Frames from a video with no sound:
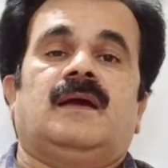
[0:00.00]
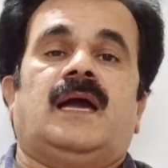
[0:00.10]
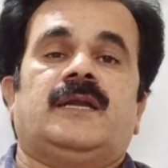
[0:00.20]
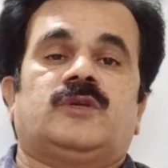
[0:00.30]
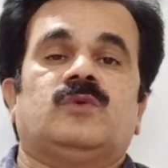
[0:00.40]

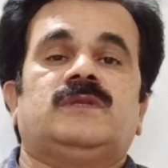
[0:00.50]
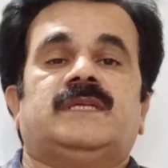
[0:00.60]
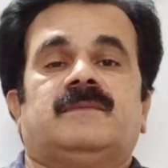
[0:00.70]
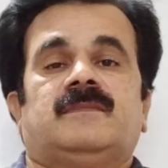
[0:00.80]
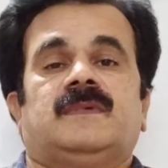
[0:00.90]
I told
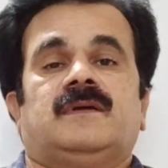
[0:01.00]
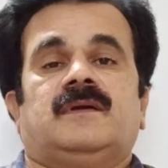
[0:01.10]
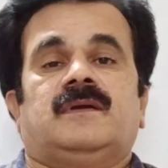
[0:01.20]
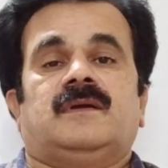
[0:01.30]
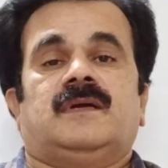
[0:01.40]
them
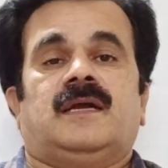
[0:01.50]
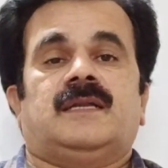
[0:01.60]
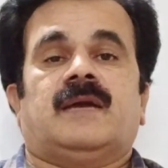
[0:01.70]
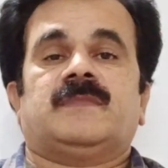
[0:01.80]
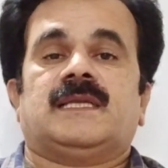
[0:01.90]

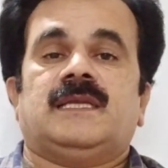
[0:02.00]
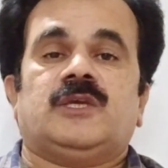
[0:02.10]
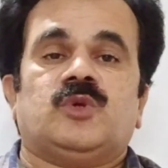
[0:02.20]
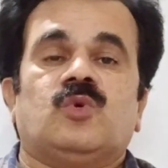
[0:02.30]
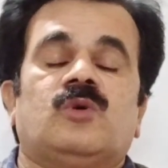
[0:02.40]
and I'm
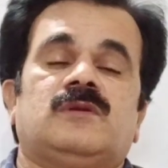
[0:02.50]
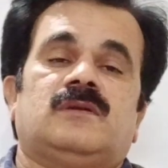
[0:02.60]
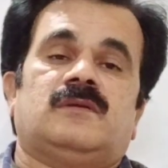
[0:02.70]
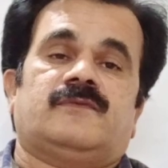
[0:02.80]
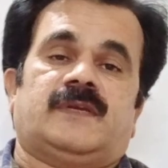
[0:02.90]
telling you all
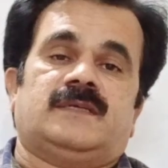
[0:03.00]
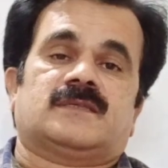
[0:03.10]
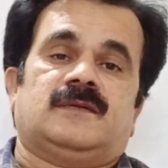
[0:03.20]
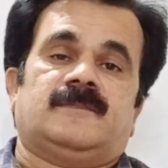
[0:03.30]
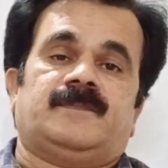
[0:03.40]
friends,
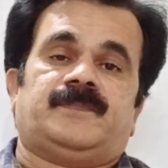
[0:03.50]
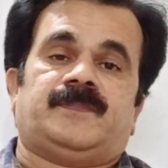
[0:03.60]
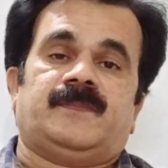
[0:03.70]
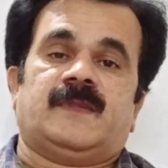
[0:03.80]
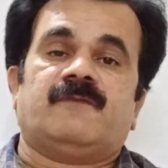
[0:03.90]

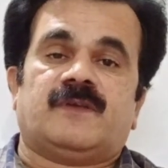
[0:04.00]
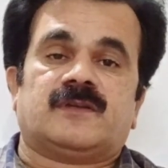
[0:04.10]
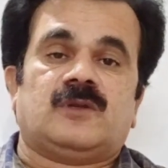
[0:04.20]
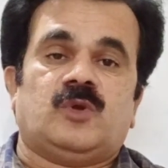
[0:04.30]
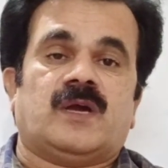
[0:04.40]
if at
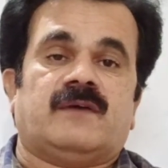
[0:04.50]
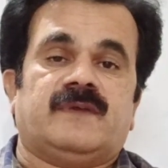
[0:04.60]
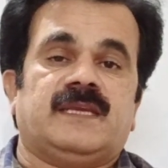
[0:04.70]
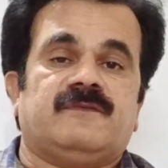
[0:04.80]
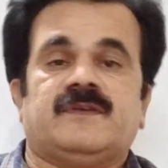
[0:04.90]
all you have
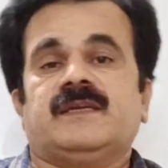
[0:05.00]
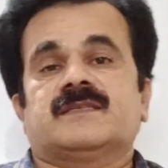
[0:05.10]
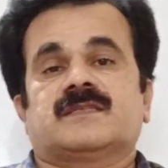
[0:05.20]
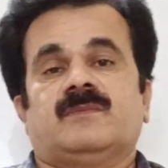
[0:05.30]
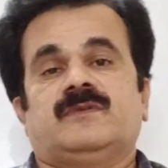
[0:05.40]
any
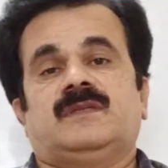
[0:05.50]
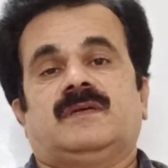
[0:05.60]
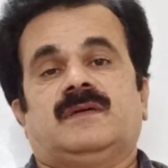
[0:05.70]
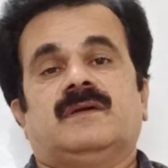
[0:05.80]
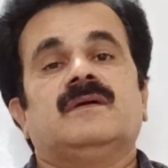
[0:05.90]
fears about
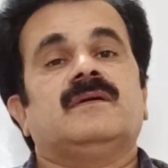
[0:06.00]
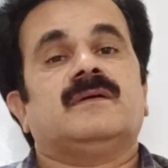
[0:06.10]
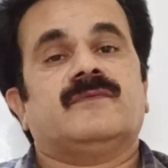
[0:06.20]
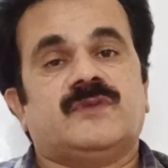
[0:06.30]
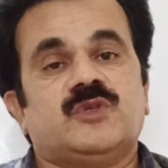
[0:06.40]
the
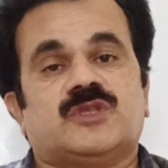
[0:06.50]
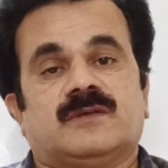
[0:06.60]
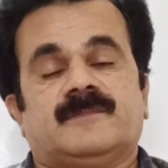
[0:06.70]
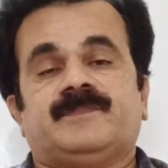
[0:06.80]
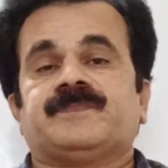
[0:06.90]
future,